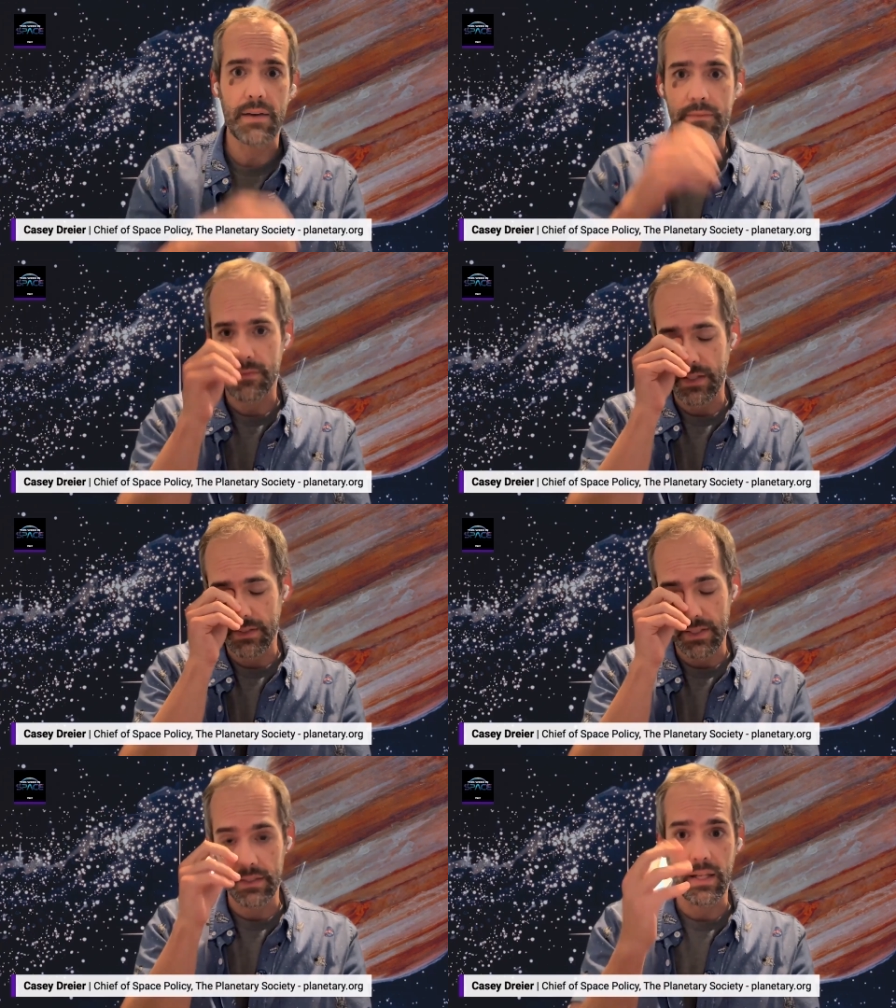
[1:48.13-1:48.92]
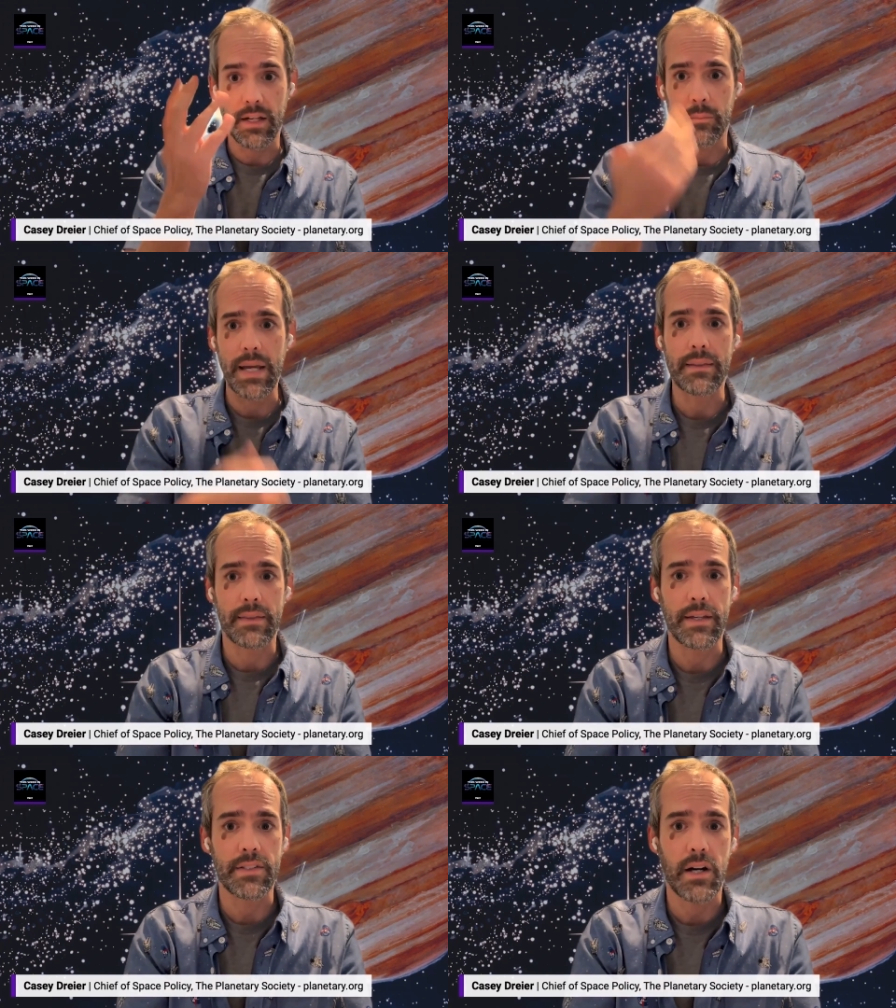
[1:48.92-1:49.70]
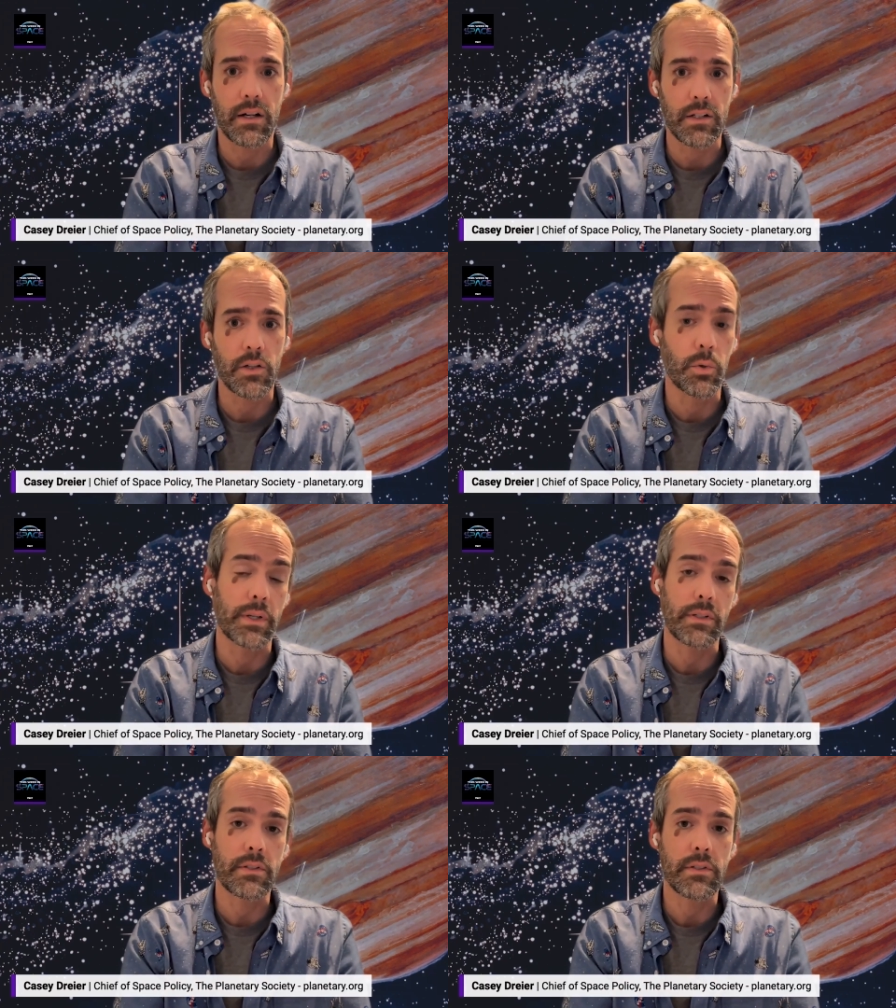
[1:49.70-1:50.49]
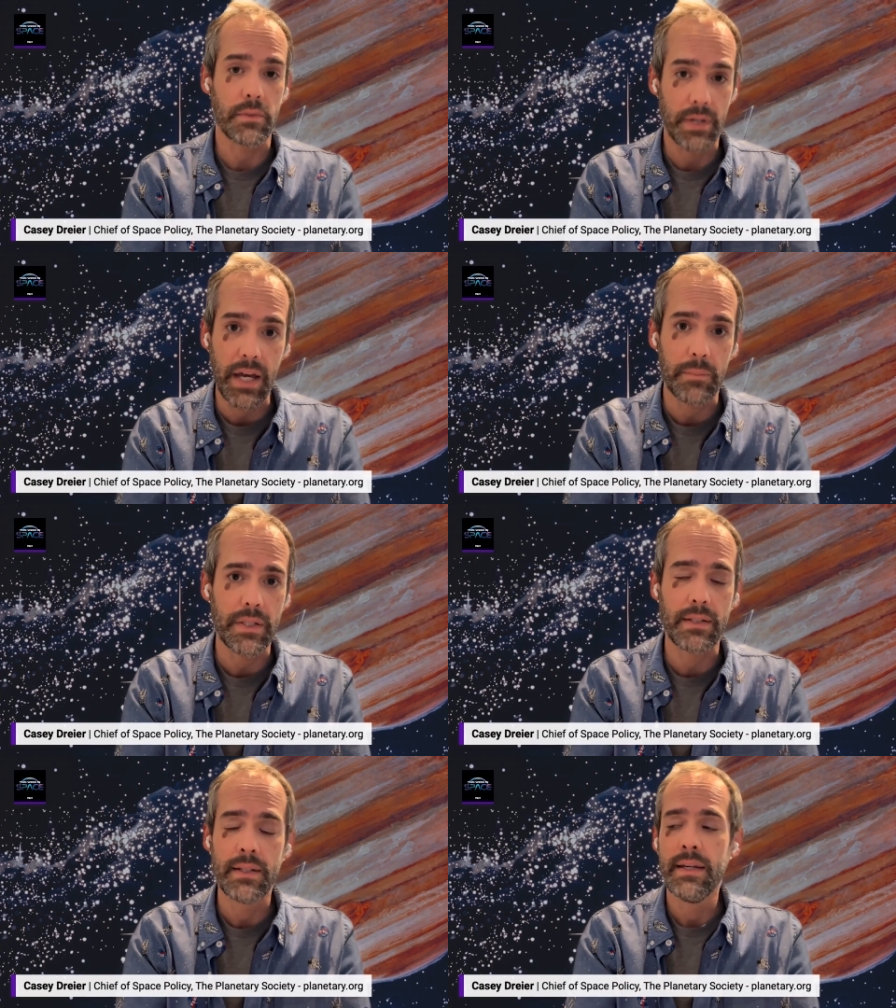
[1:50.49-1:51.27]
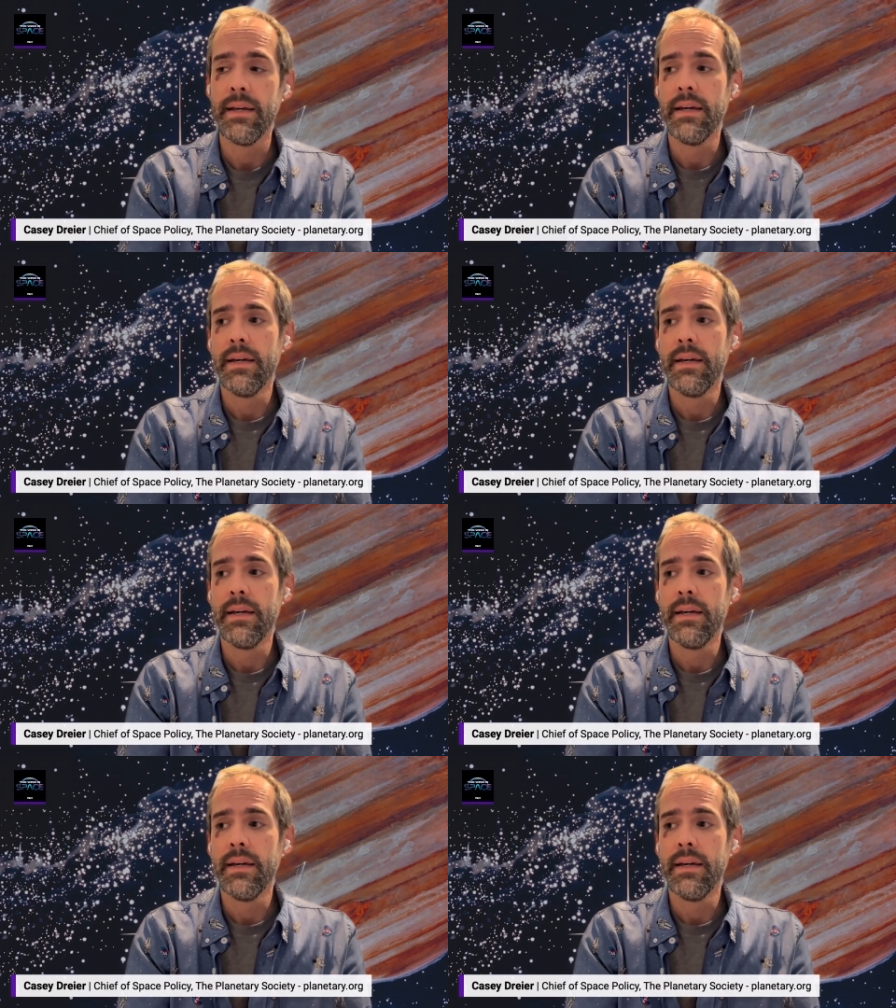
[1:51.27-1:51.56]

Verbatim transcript: in half, a, a lot of bad things are going to happen.